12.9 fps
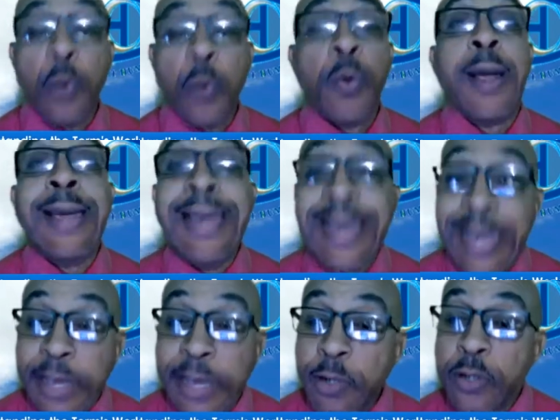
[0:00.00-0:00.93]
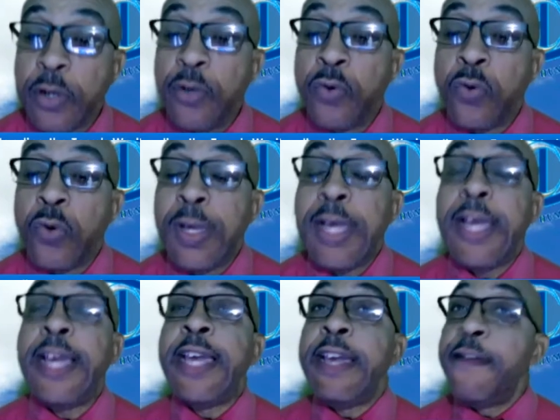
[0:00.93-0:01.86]
we are able to do
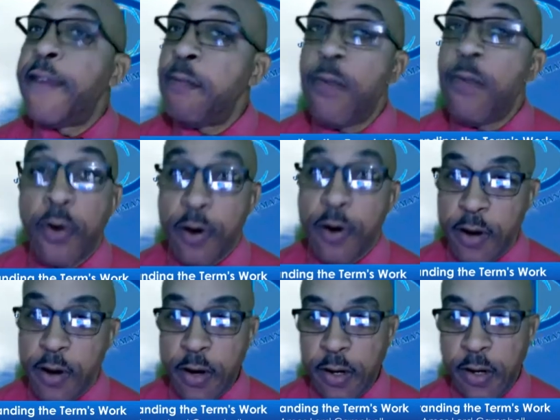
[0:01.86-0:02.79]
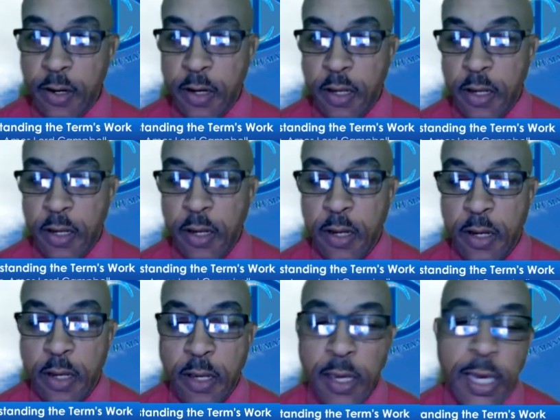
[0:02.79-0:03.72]
even more
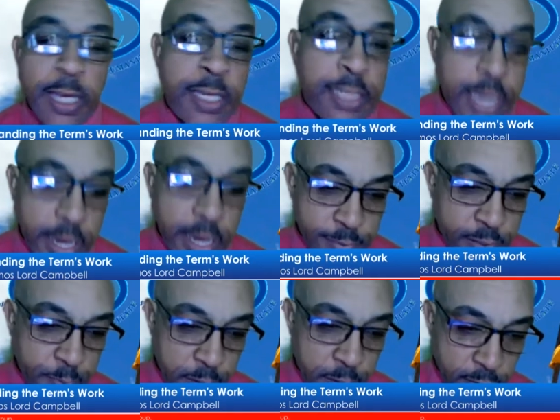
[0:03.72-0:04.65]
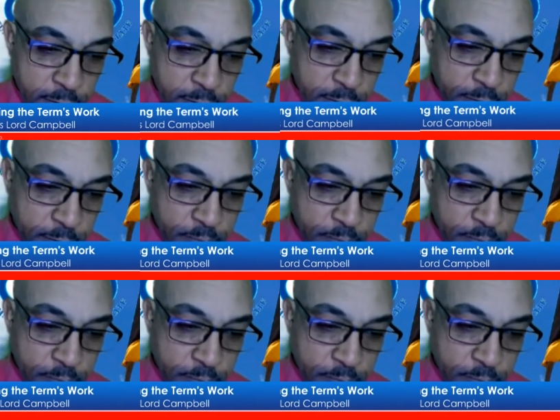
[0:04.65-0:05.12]
in cyberspace.